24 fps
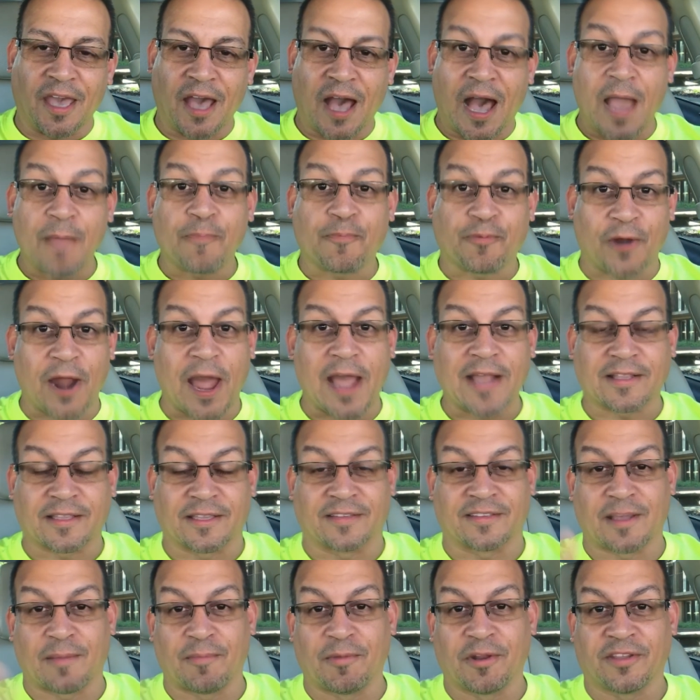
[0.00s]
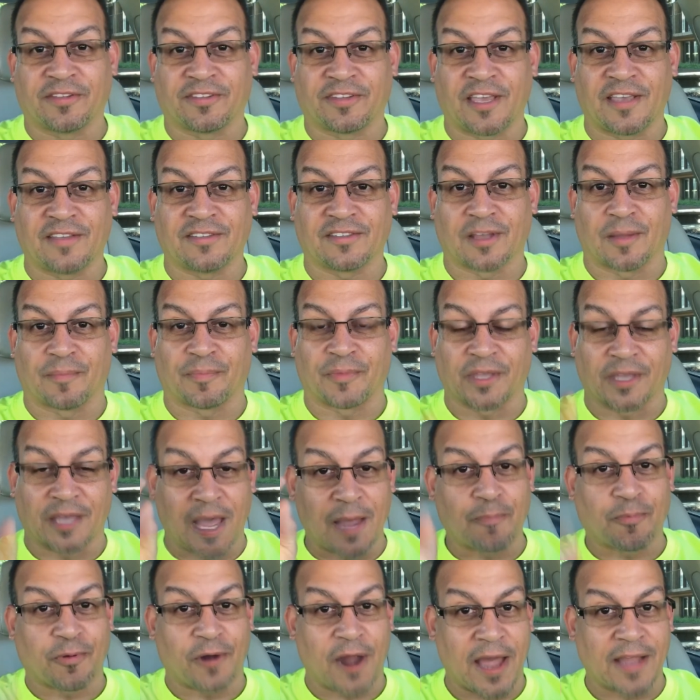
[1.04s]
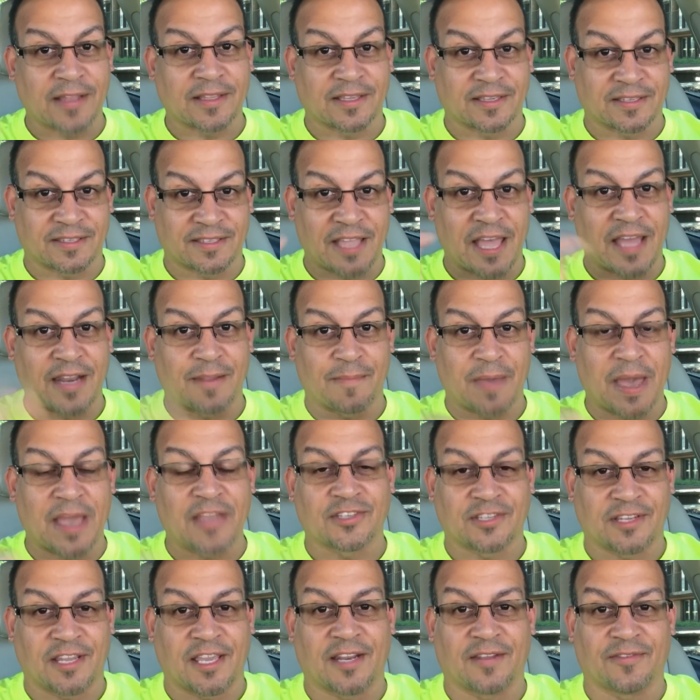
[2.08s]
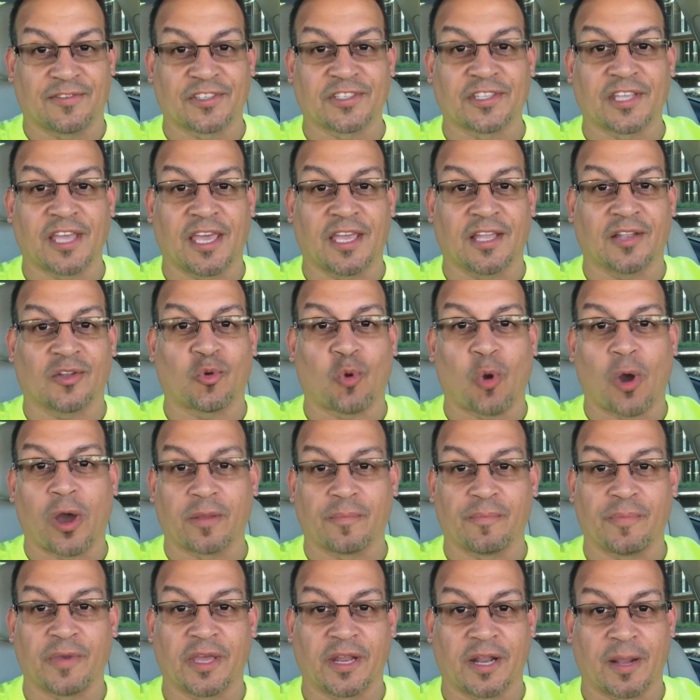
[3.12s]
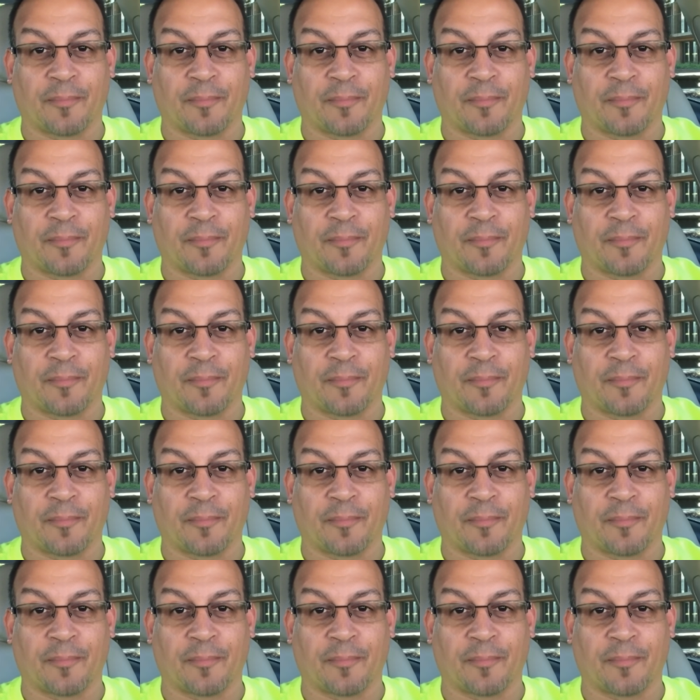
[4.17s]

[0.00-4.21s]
I'm going to say something. I practice that imaginative state quite a bit.